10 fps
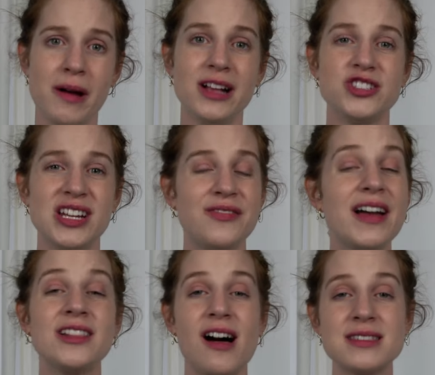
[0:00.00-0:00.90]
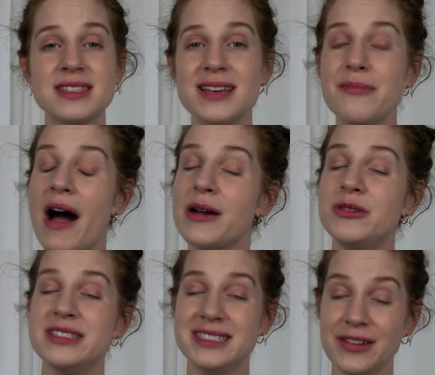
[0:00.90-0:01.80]
much, and if I lost them, I
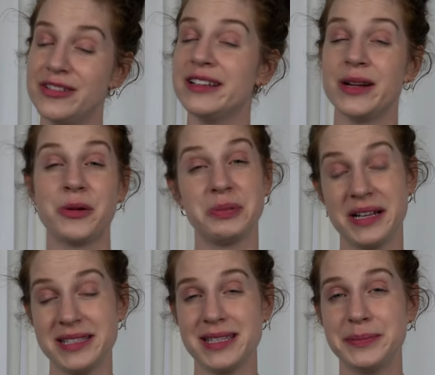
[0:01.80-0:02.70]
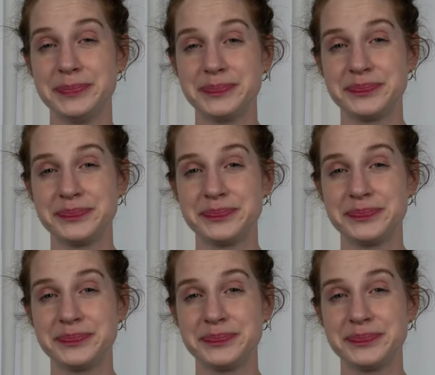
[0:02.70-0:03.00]
would definitely replace them.